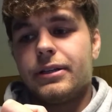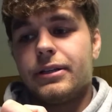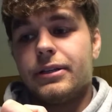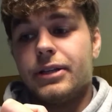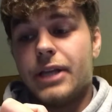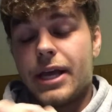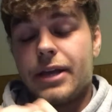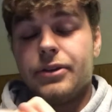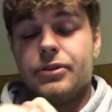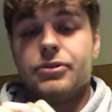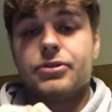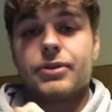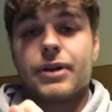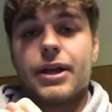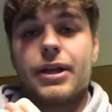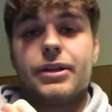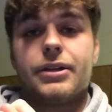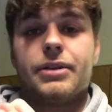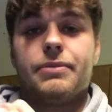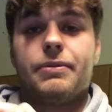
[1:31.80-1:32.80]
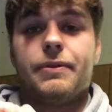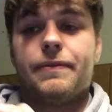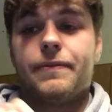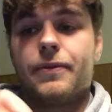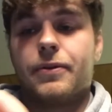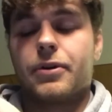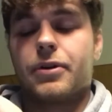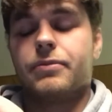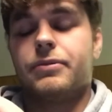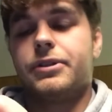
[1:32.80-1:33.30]
net neutrality
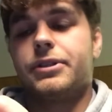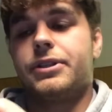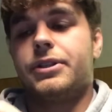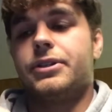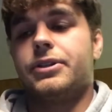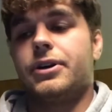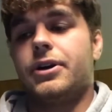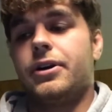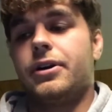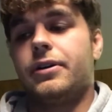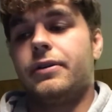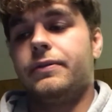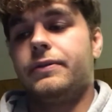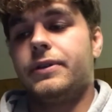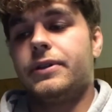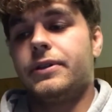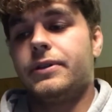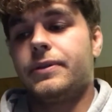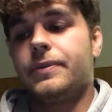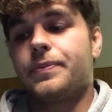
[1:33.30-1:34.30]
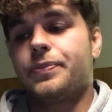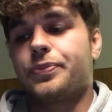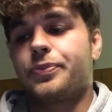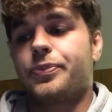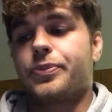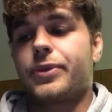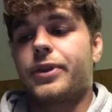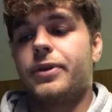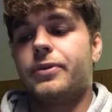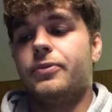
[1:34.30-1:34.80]
before it was dissolved
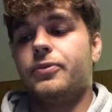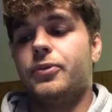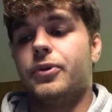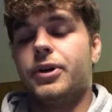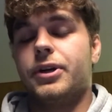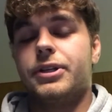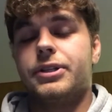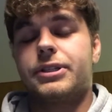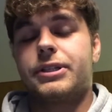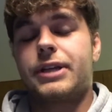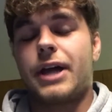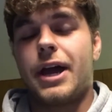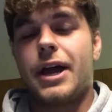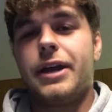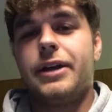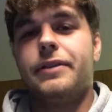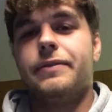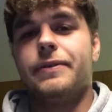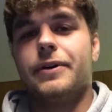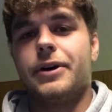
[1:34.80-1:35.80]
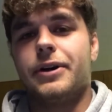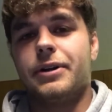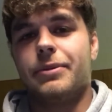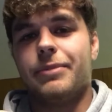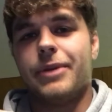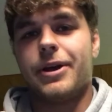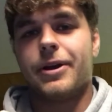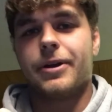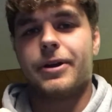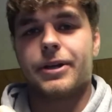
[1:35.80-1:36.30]
was kind of
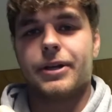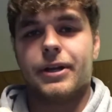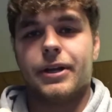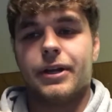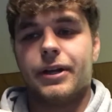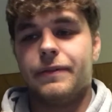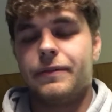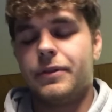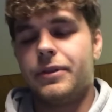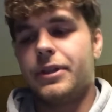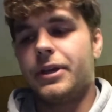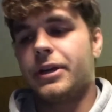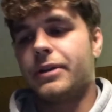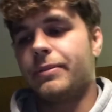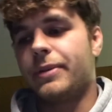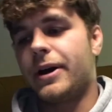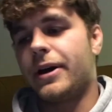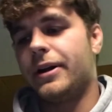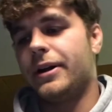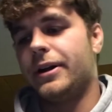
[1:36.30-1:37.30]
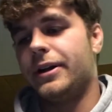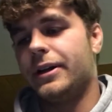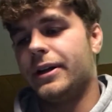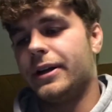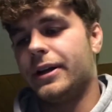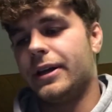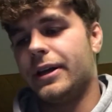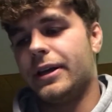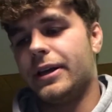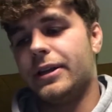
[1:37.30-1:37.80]
un-American. If you think about it
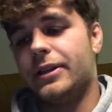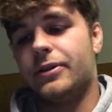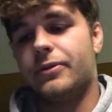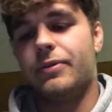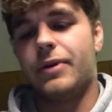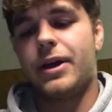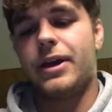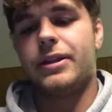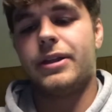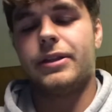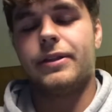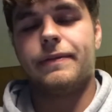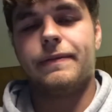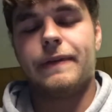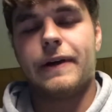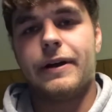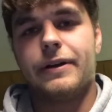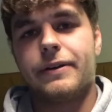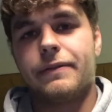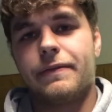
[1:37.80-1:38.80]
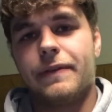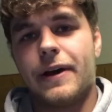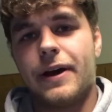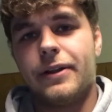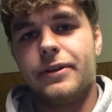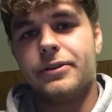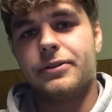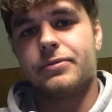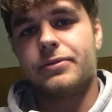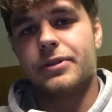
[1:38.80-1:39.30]
in the way that the founding
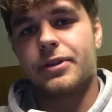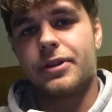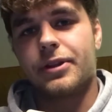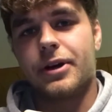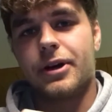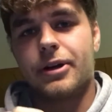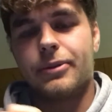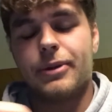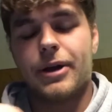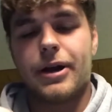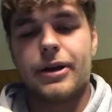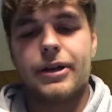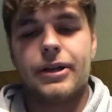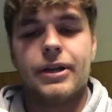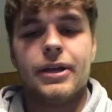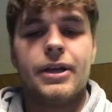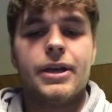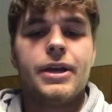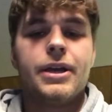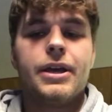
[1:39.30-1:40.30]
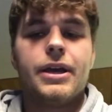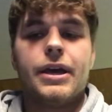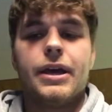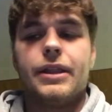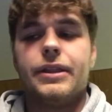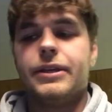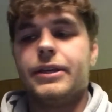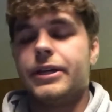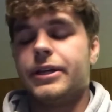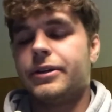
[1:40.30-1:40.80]
fathers would have thought about it,
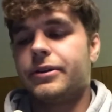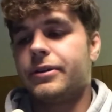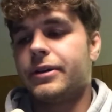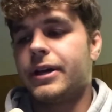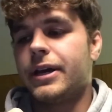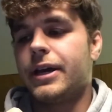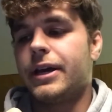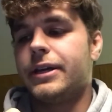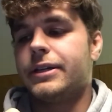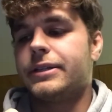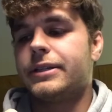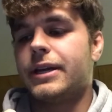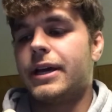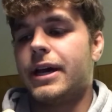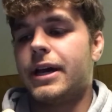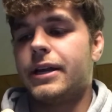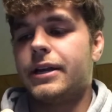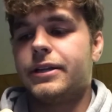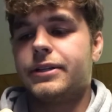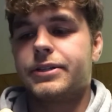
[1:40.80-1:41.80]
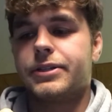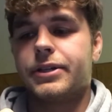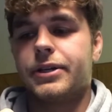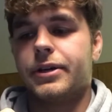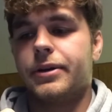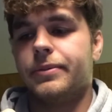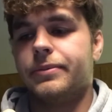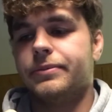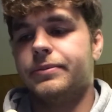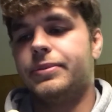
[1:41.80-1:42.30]
the internet is not
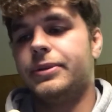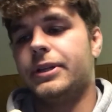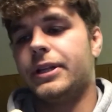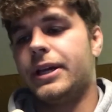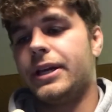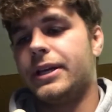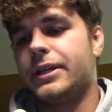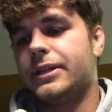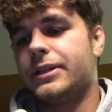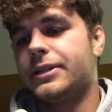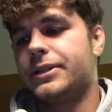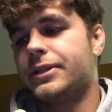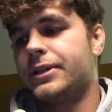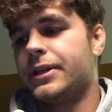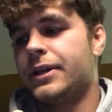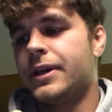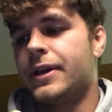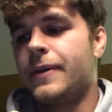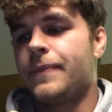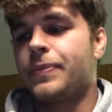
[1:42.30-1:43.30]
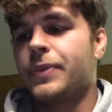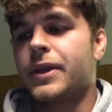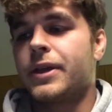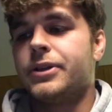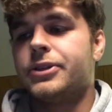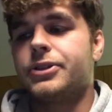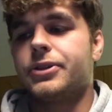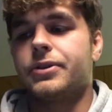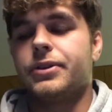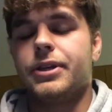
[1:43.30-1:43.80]
some place.
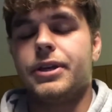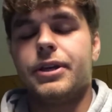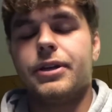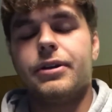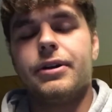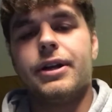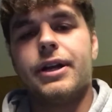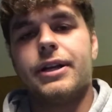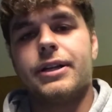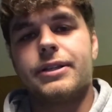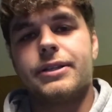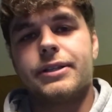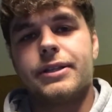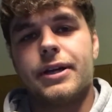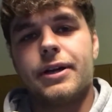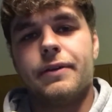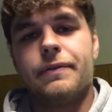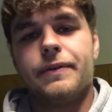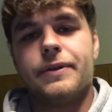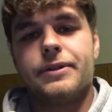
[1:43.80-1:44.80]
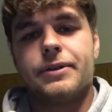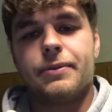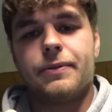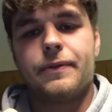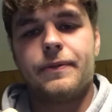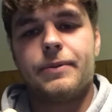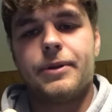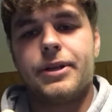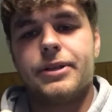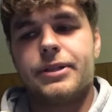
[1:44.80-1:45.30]
Sure, the internet itself is
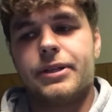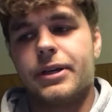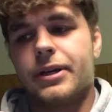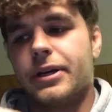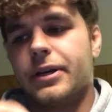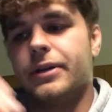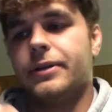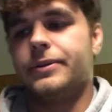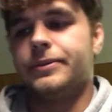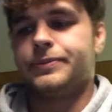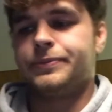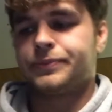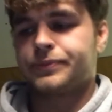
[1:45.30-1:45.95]
a